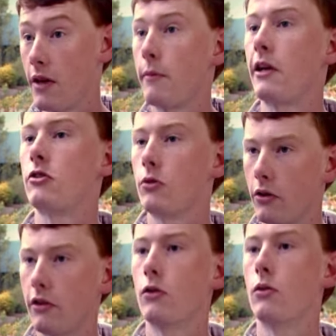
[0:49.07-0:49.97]
They make sure
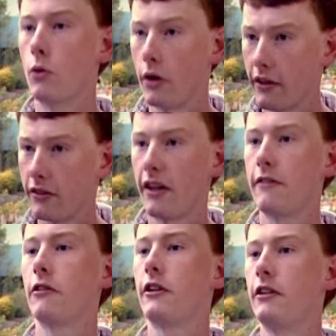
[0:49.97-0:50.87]
that you're working
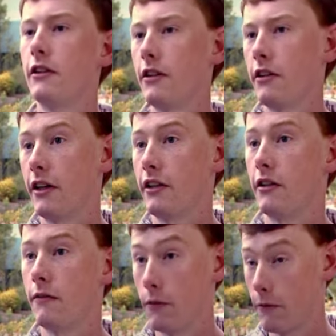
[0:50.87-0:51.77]
safely and
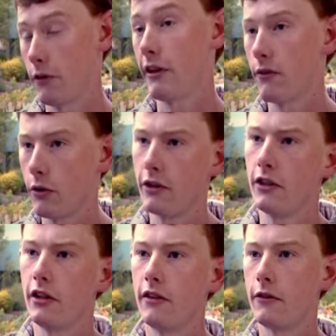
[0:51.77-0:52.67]
you're fulfilling
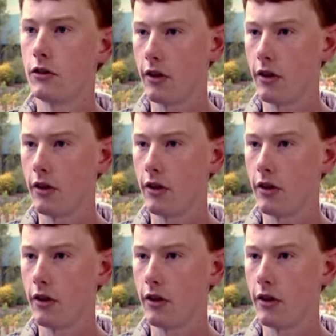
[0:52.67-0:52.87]
everything you need for your